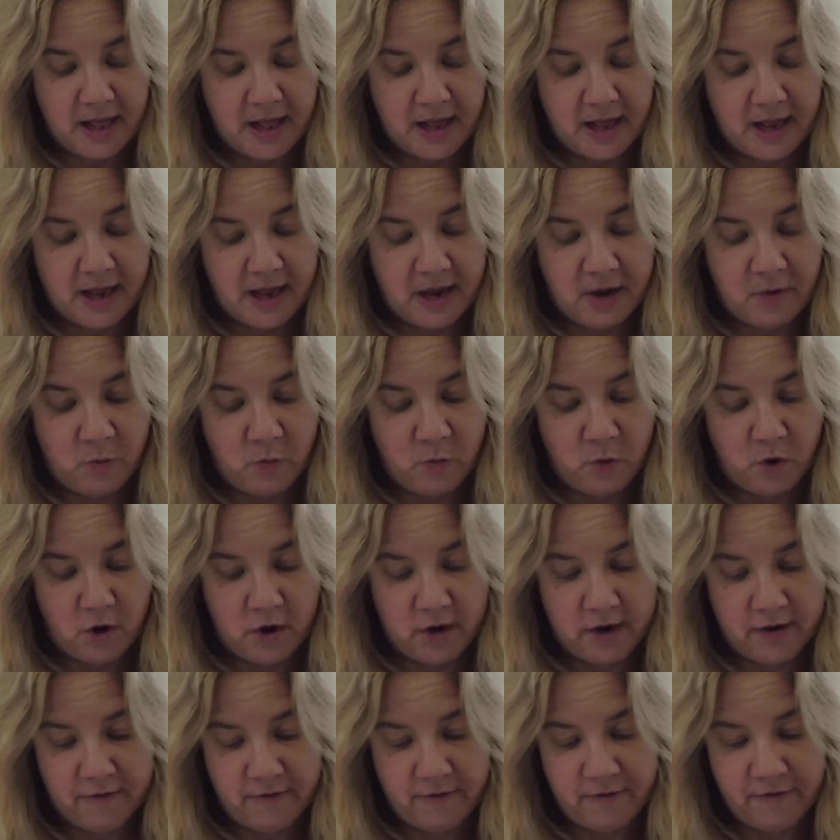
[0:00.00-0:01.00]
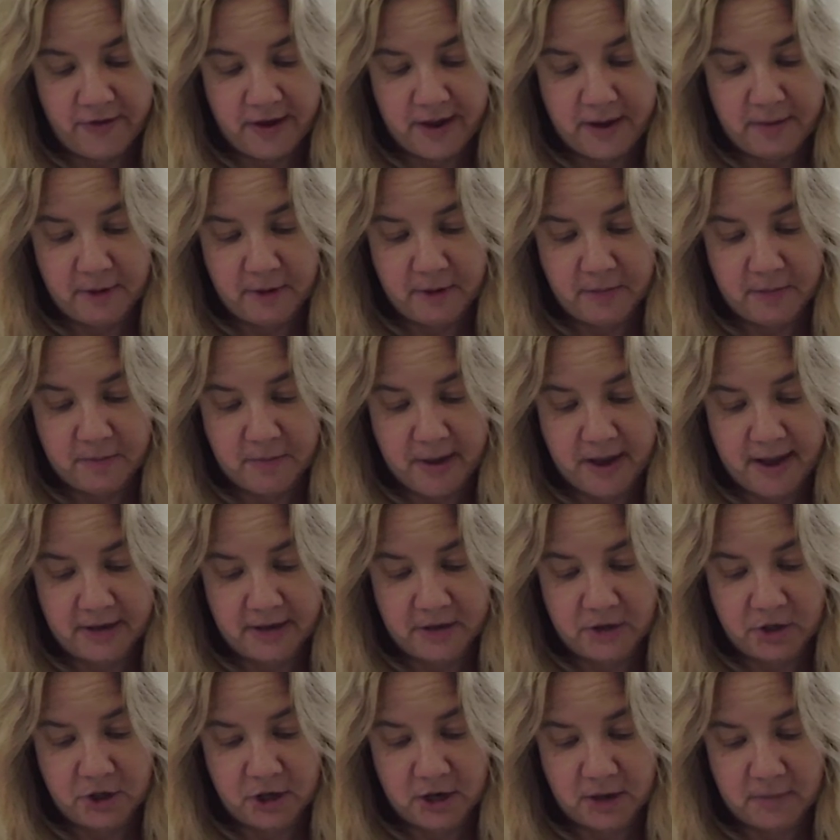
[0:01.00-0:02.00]
In work and family
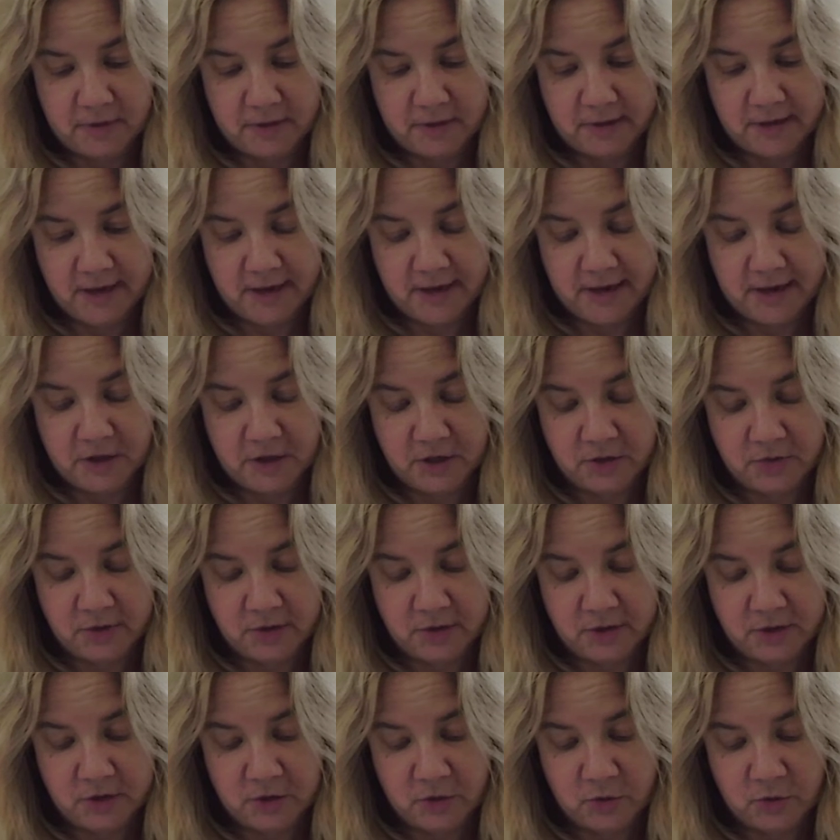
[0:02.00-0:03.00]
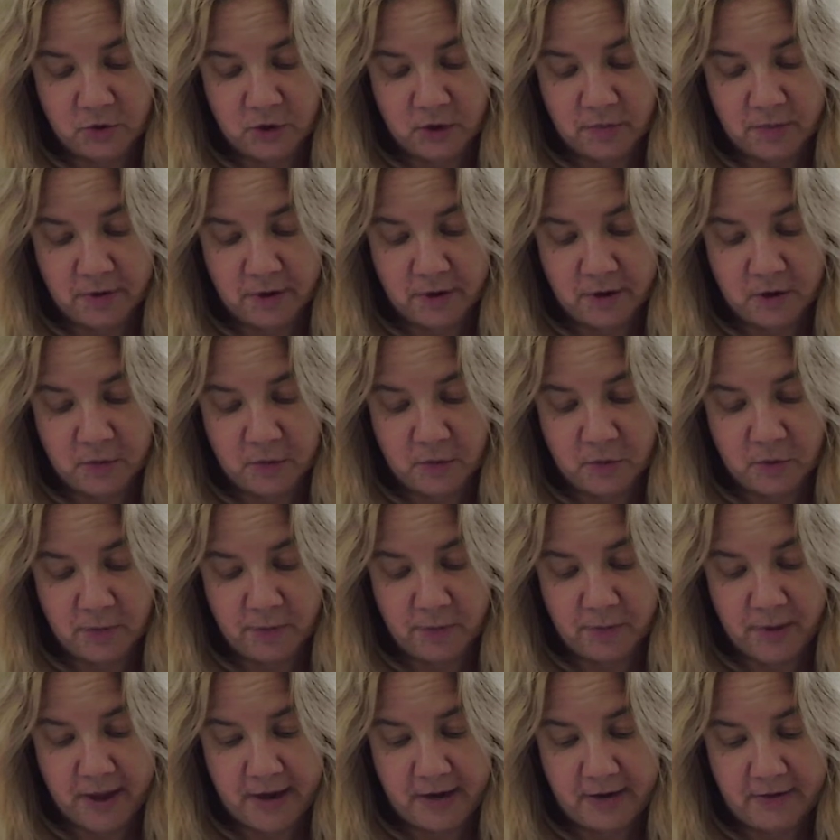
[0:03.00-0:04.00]
matchups, Cancer and Scorpio will
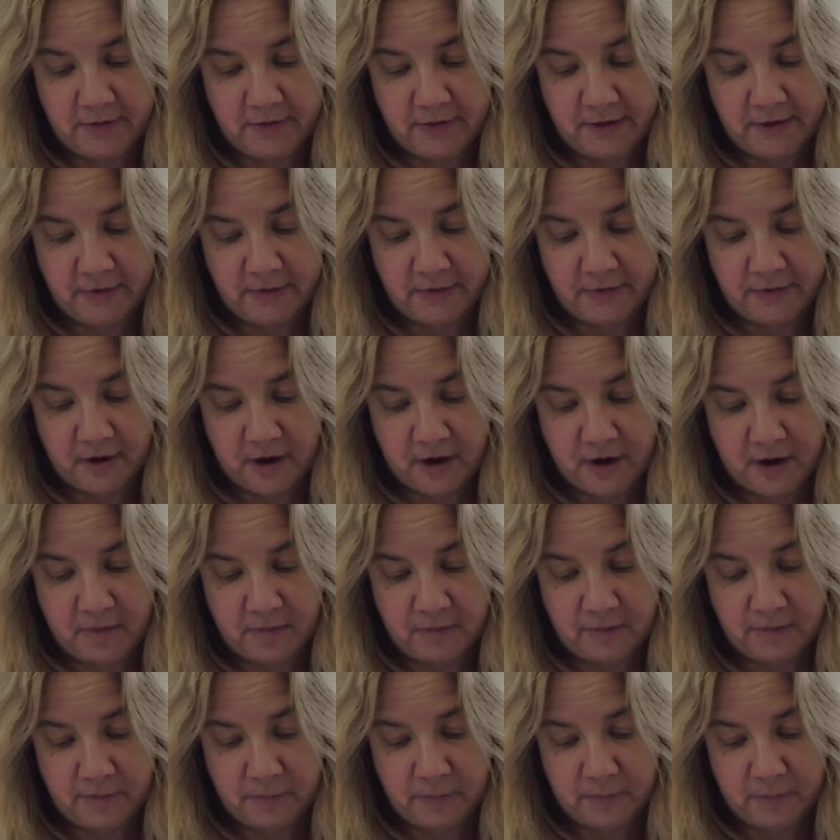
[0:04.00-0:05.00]
benefit from